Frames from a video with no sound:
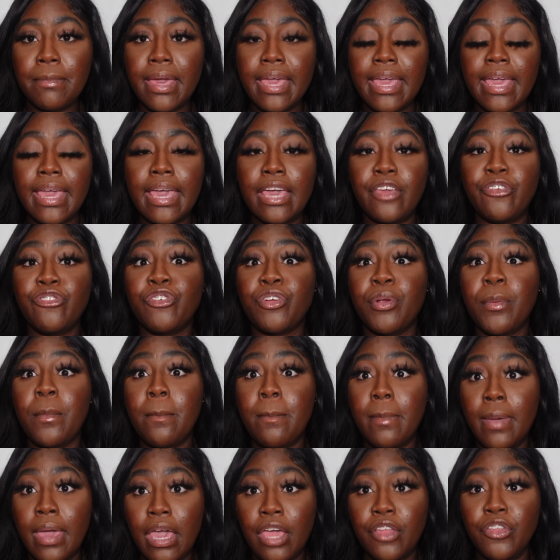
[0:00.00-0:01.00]
making it your
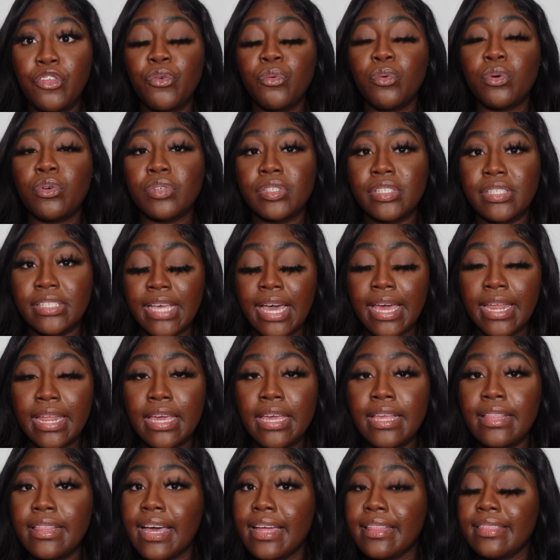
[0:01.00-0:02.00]
manual
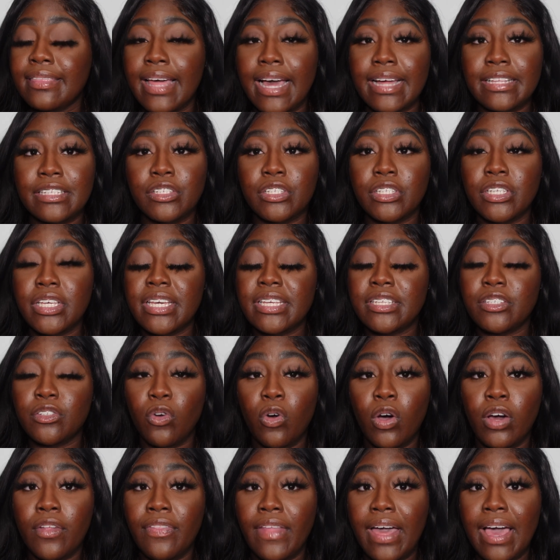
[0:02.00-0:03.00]
setting, it's
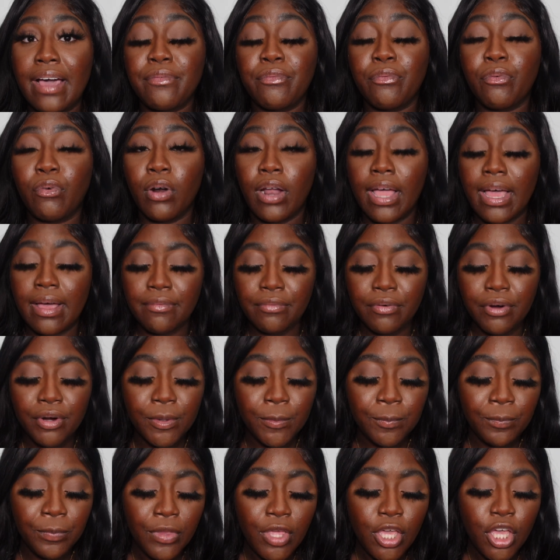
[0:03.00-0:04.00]
on that
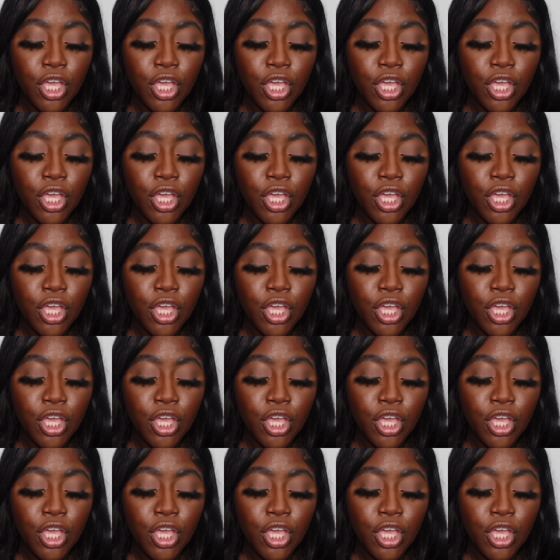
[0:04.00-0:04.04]
forever,